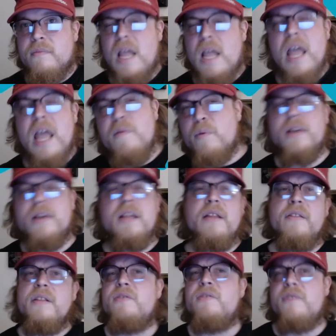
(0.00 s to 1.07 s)
Hey everyone, in
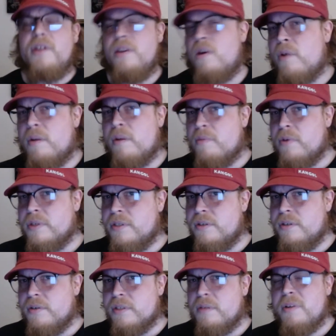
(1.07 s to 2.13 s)
this video what I'm going to
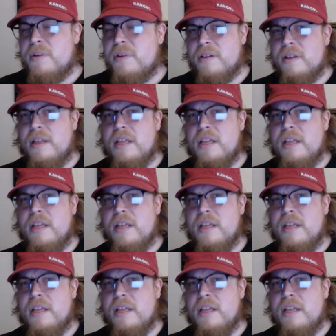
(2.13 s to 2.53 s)
do is I'm going to